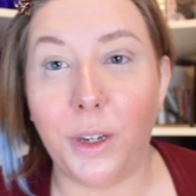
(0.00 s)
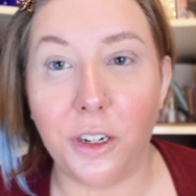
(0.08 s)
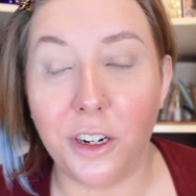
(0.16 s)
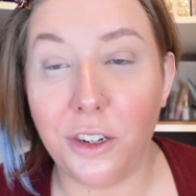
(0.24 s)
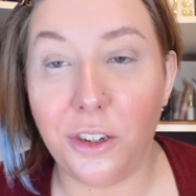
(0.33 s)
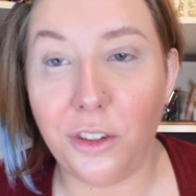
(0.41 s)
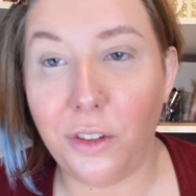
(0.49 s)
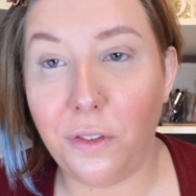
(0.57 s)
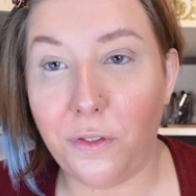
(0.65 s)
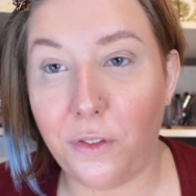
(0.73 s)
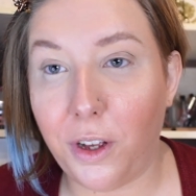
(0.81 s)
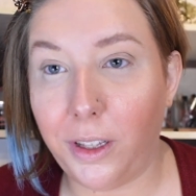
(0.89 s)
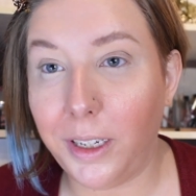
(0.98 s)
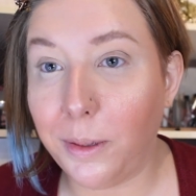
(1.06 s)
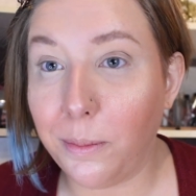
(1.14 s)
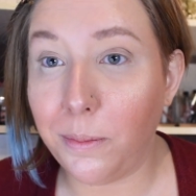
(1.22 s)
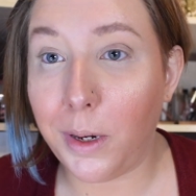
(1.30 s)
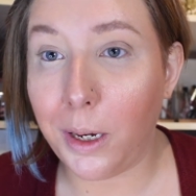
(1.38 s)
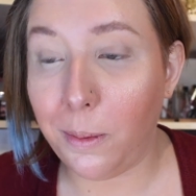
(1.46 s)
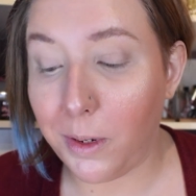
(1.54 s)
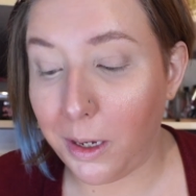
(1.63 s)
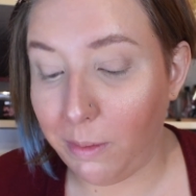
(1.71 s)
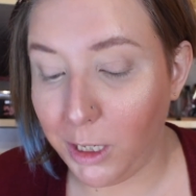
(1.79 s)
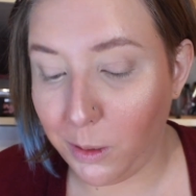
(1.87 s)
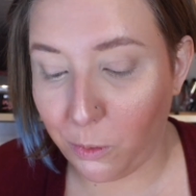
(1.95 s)
mirror just falling by my
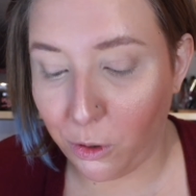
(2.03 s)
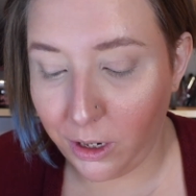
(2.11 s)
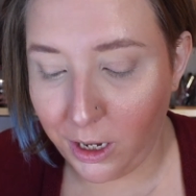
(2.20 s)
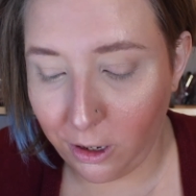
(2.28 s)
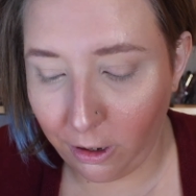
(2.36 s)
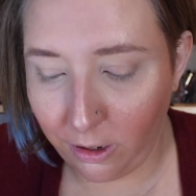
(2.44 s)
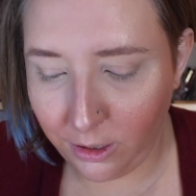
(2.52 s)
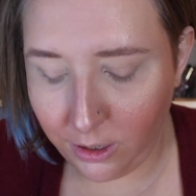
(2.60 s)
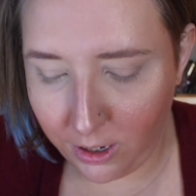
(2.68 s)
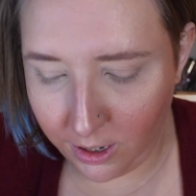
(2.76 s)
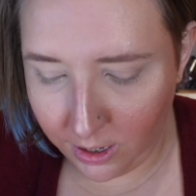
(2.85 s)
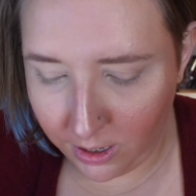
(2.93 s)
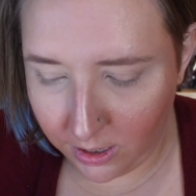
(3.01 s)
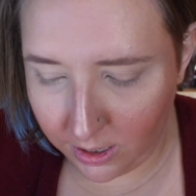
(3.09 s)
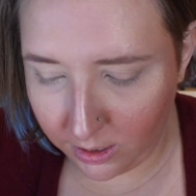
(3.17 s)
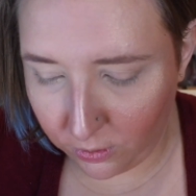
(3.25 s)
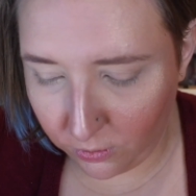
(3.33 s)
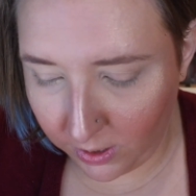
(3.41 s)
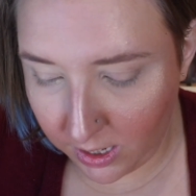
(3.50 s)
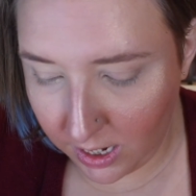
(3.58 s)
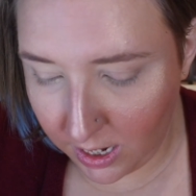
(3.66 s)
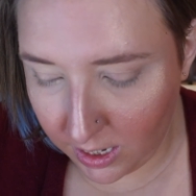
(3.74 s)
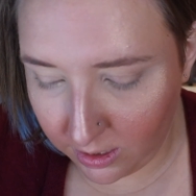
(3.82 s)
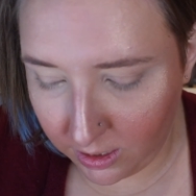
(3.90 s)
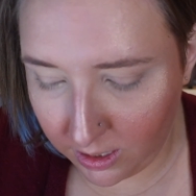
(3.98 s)
baseboard heater. That's
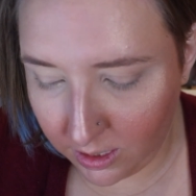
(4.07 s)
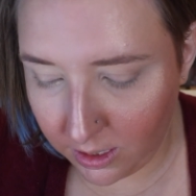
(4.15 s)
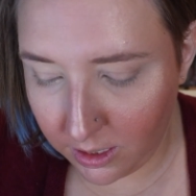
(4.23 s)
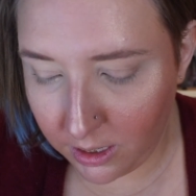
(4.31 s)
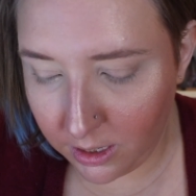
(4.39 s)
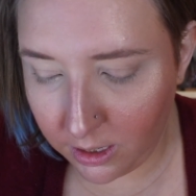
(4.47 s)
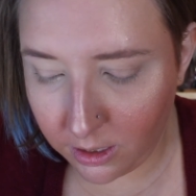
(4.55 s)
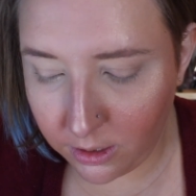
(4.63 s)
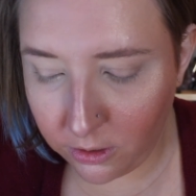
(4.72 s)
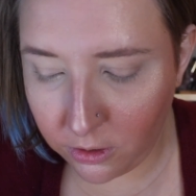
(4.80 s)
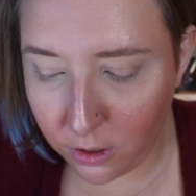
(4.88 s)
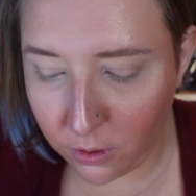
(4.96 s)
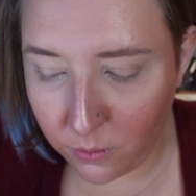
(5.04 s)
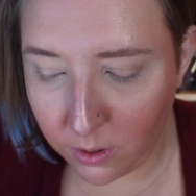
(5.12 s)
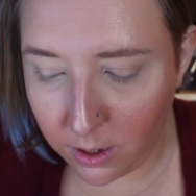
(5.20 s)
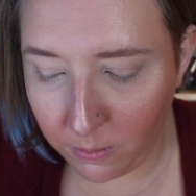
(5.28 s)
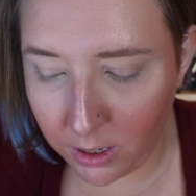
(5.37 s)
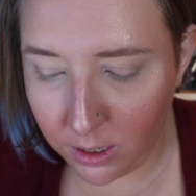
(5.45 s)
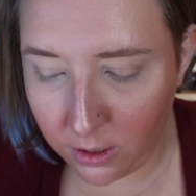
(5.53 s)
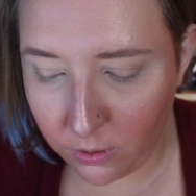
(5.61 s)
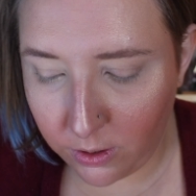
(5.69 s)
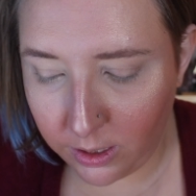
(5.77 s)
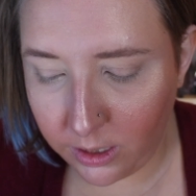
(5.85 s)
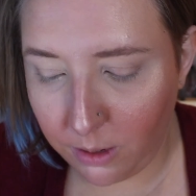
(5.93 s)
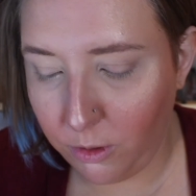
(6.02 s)
great. So what I'm going to do
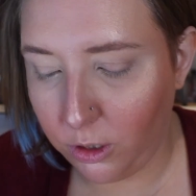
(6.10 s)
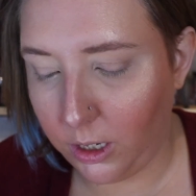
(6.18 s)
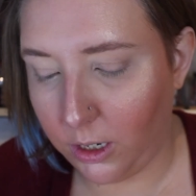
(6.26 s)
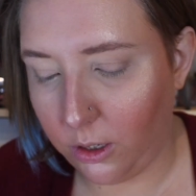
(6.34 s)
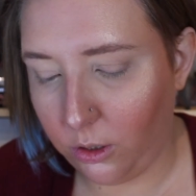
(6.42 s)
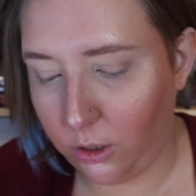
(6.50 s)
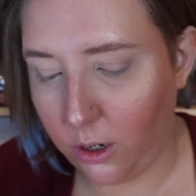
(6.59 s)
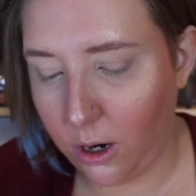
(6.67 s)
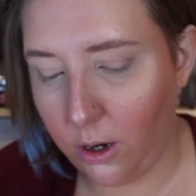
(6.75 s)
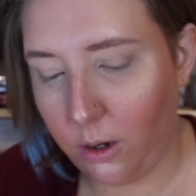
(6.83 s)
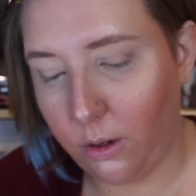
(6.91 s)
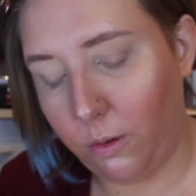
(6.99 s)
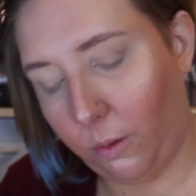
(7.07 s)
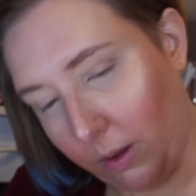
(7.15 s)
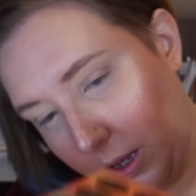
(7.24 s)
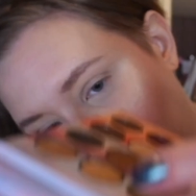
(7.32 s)
is I'm just going to start. Oh,